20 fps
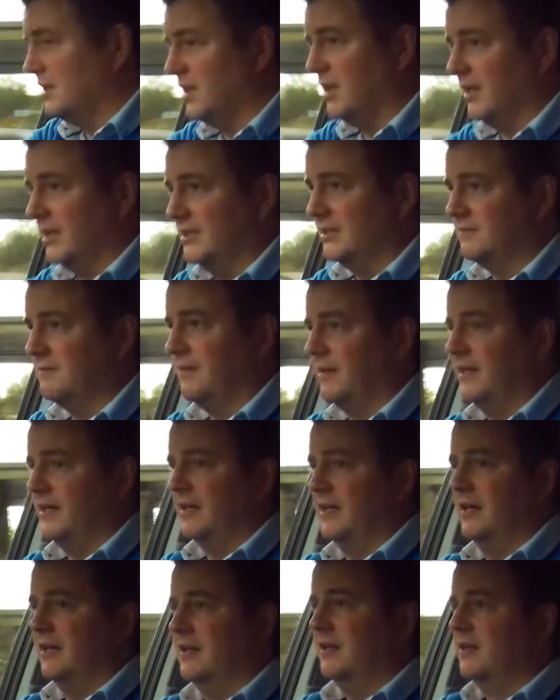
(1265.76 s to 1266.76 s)
lights
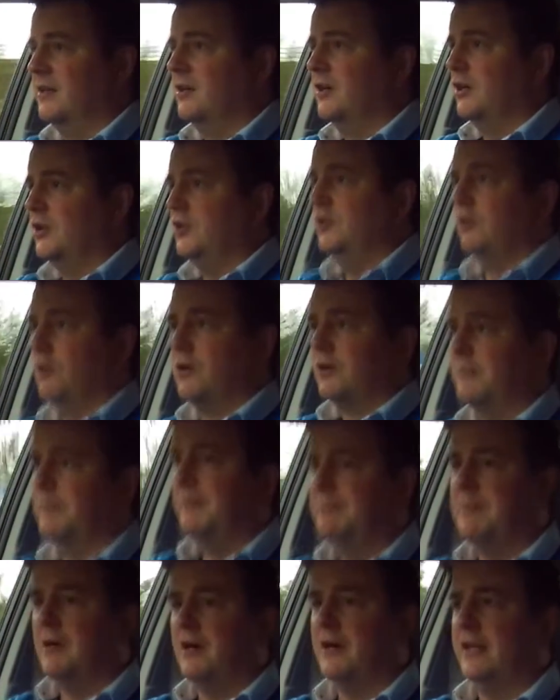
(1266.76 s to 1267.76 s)
faded, you're going to be
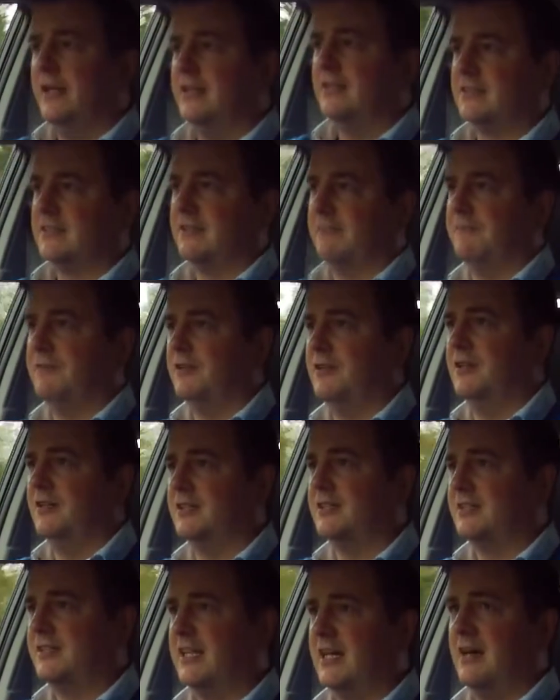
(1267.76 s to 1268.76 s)
buying into something that
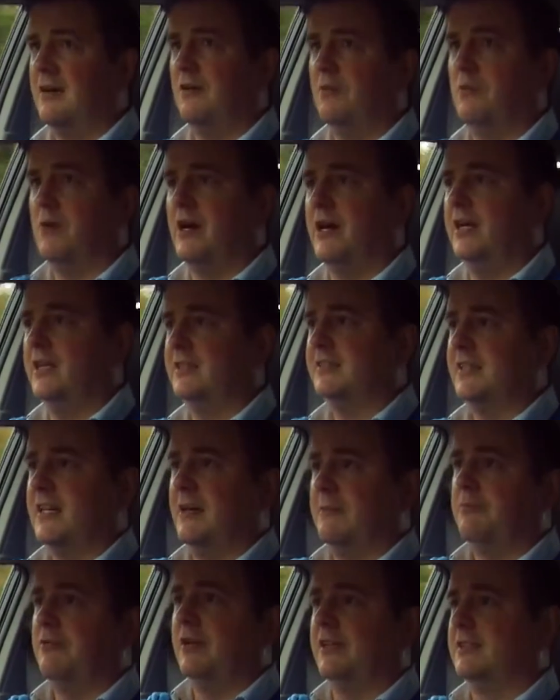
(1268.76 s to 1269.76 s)
has set
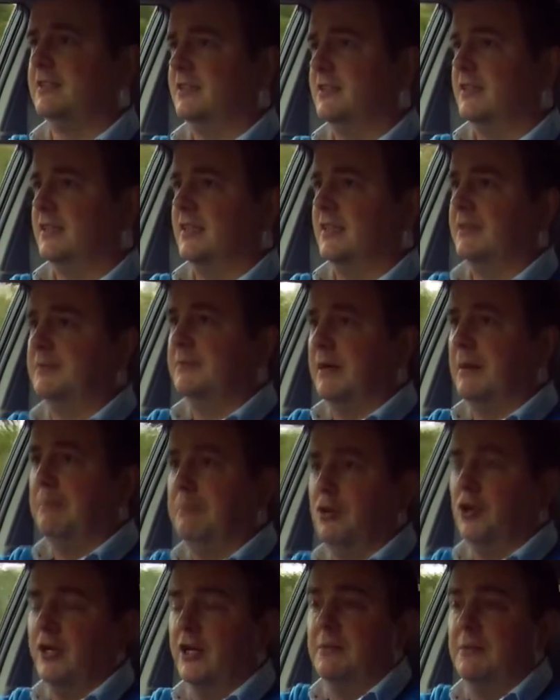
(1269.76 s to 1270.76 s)
a precedent
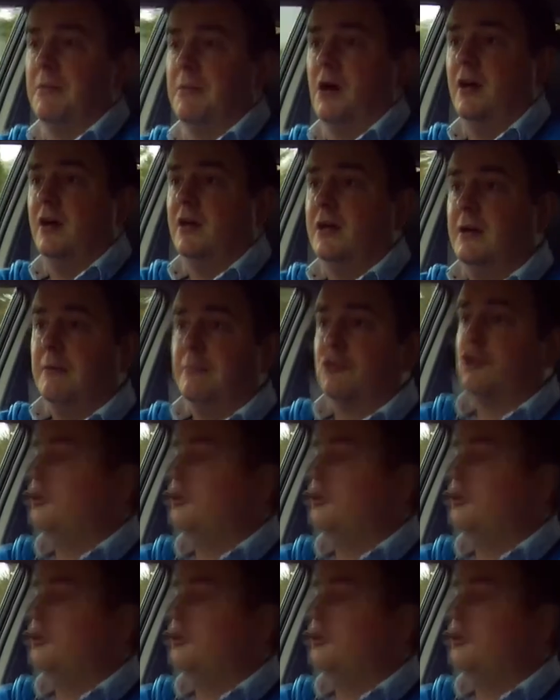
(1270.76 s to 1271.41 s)
and